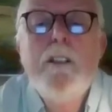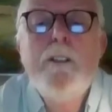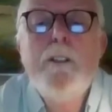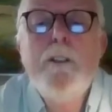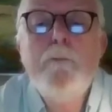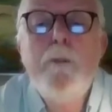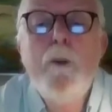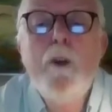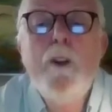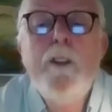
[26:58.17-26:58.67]

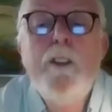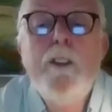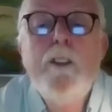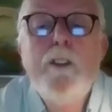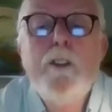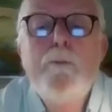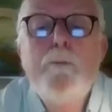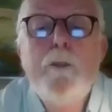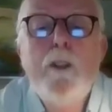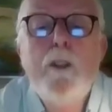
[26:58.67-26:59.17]
the
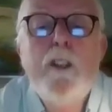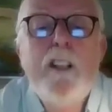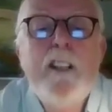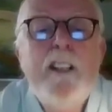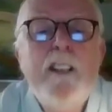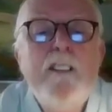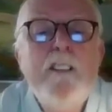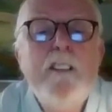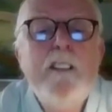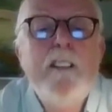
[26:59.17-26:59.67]
borderers brought
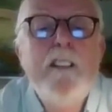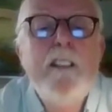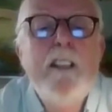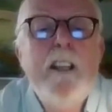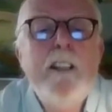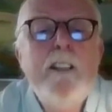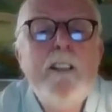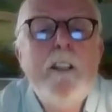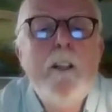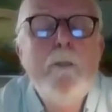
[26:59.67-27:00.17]
in
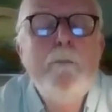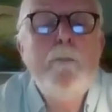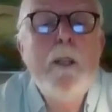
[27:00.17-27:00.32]
their